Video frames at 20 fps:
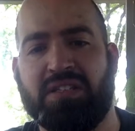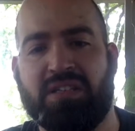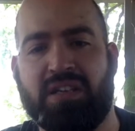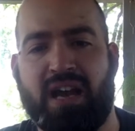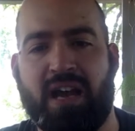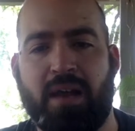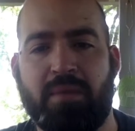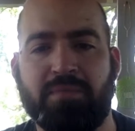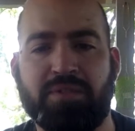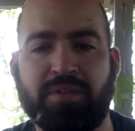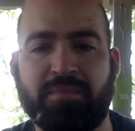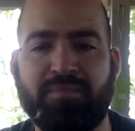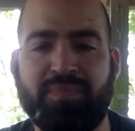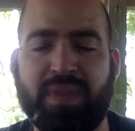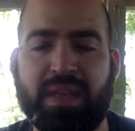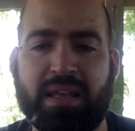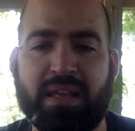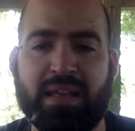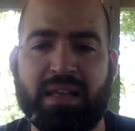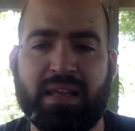times.
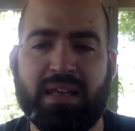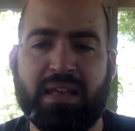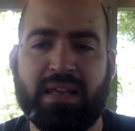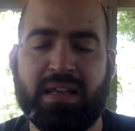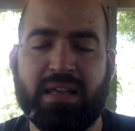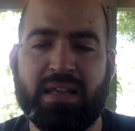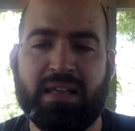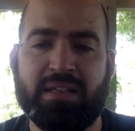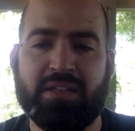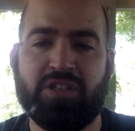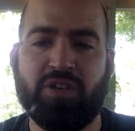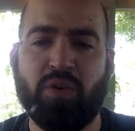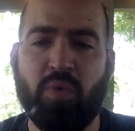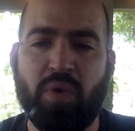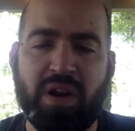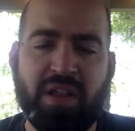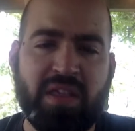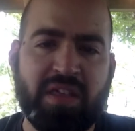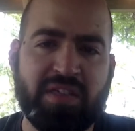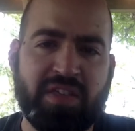And so,
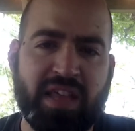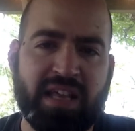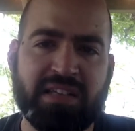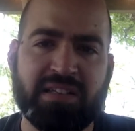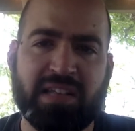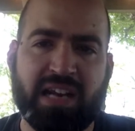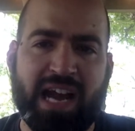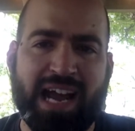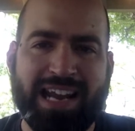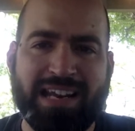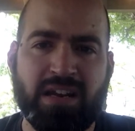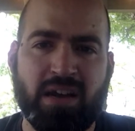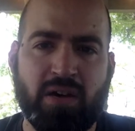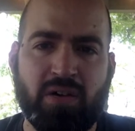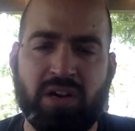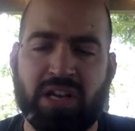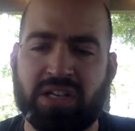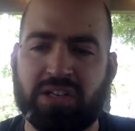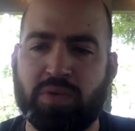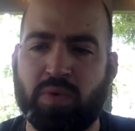one of the things that I
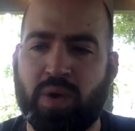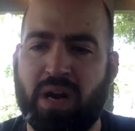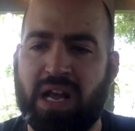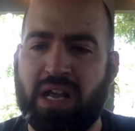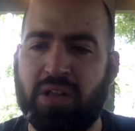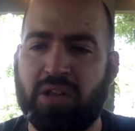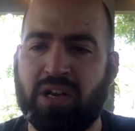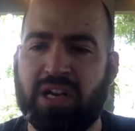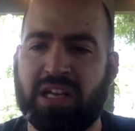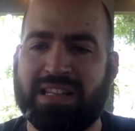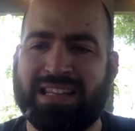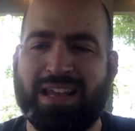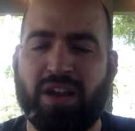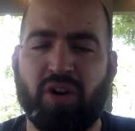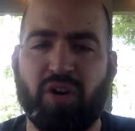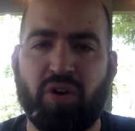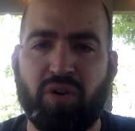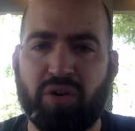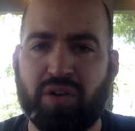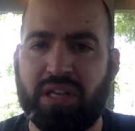notice when I look at the
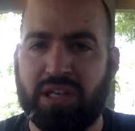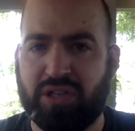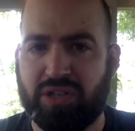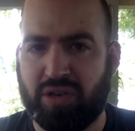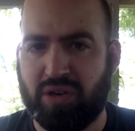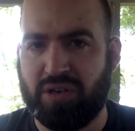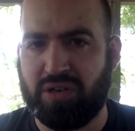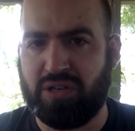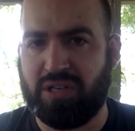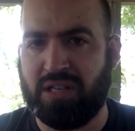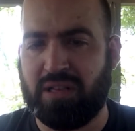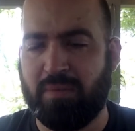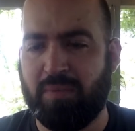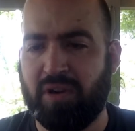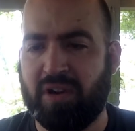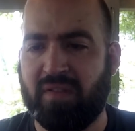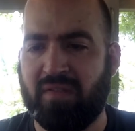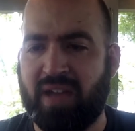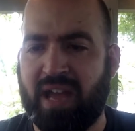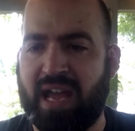early church in the
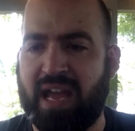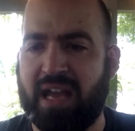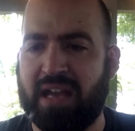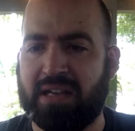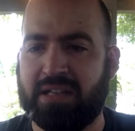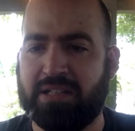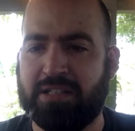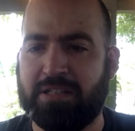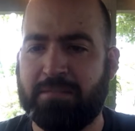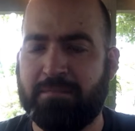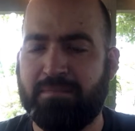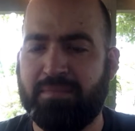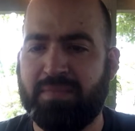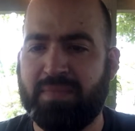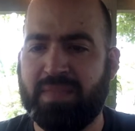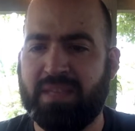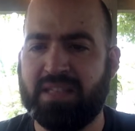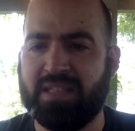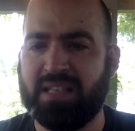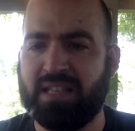book of Acts
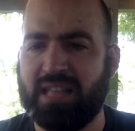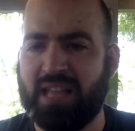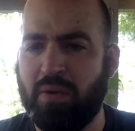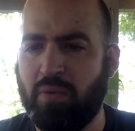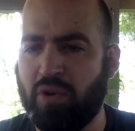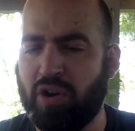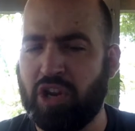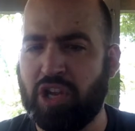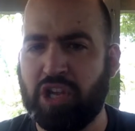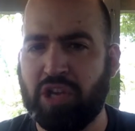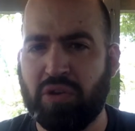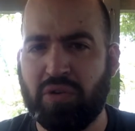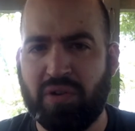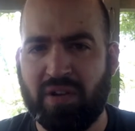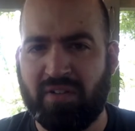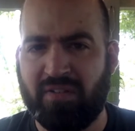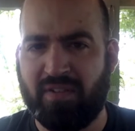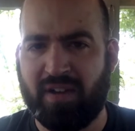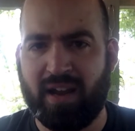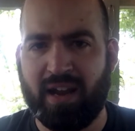is that they were
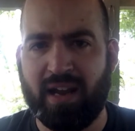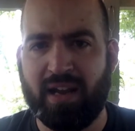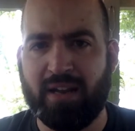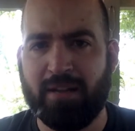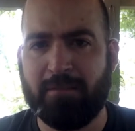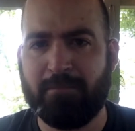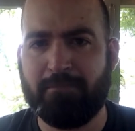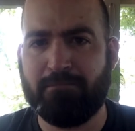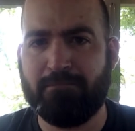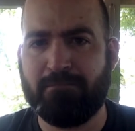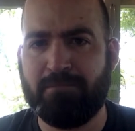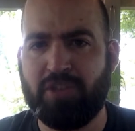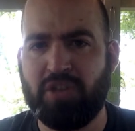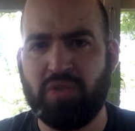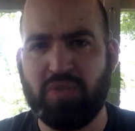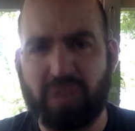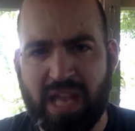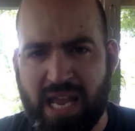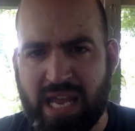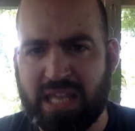unified,
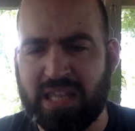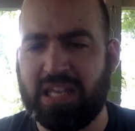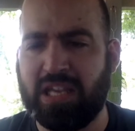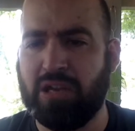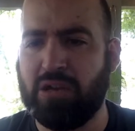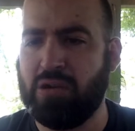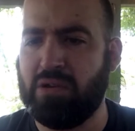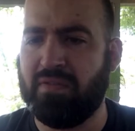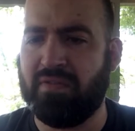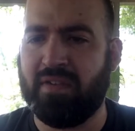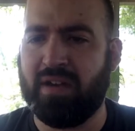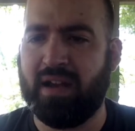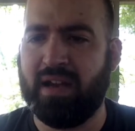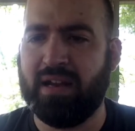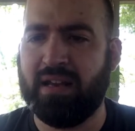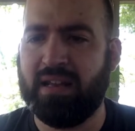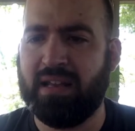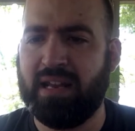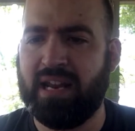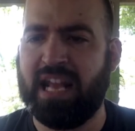uniquely unified.
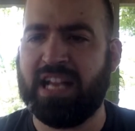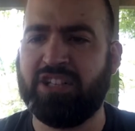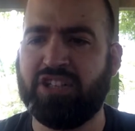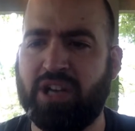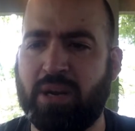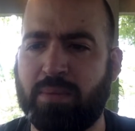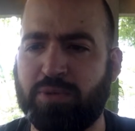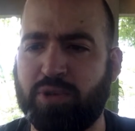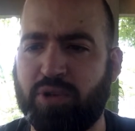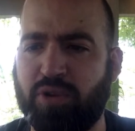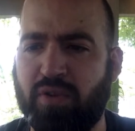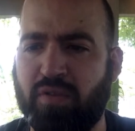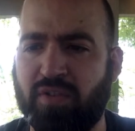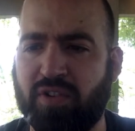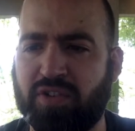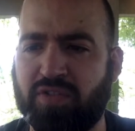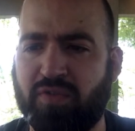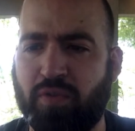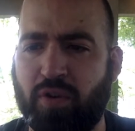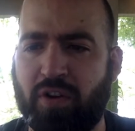In Acts chapter 2,
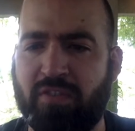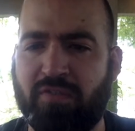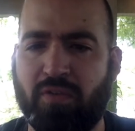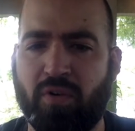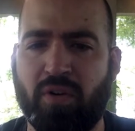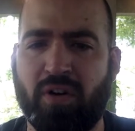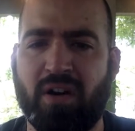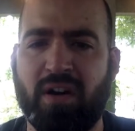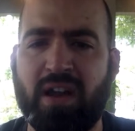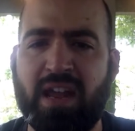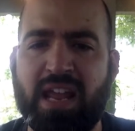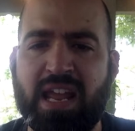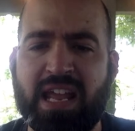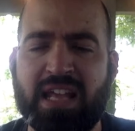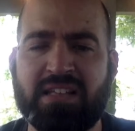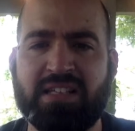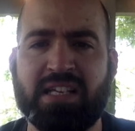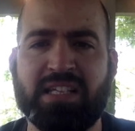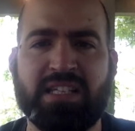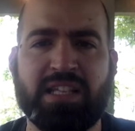verse 44, it
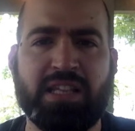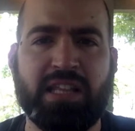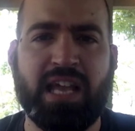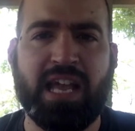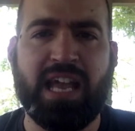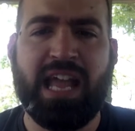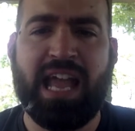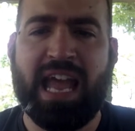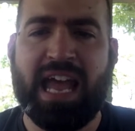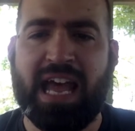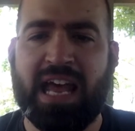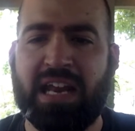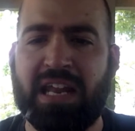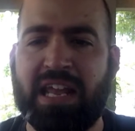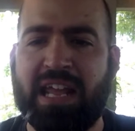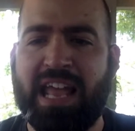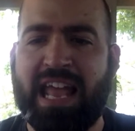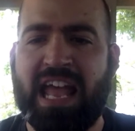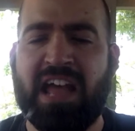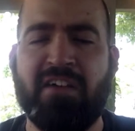says that they had
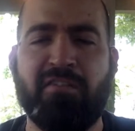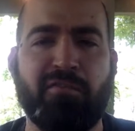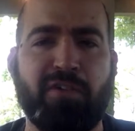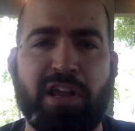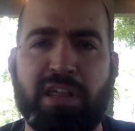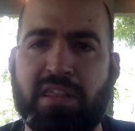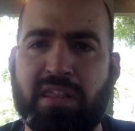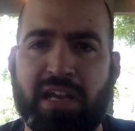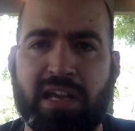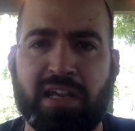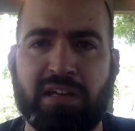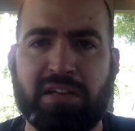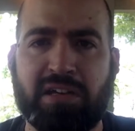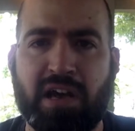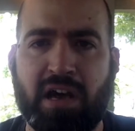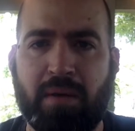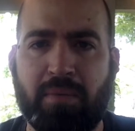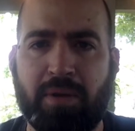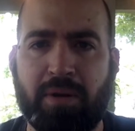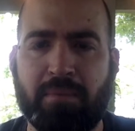everything in
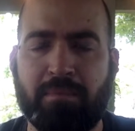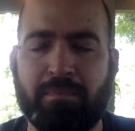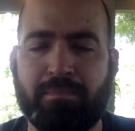common.